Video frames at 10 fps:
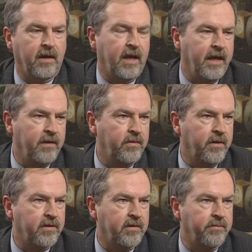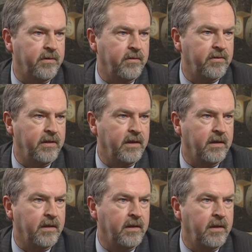high cost of
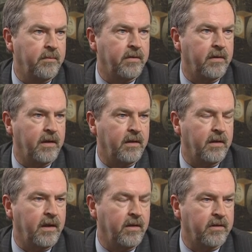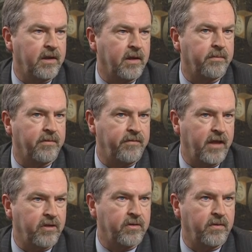producing healthcare
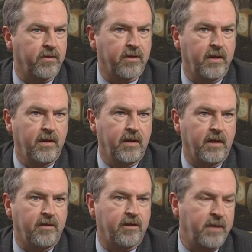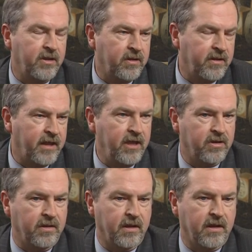professionals, the
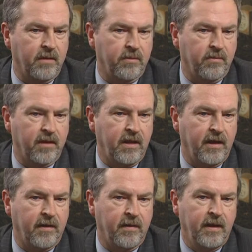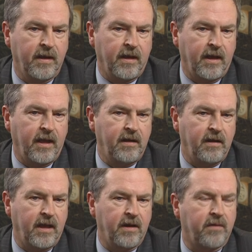specialization that comes with care,
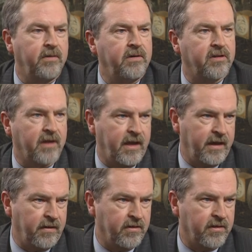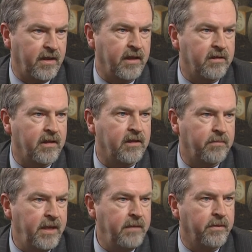and our own desires
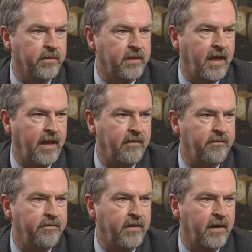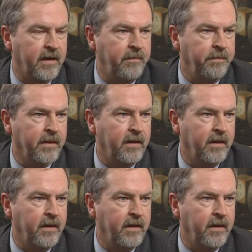as people to have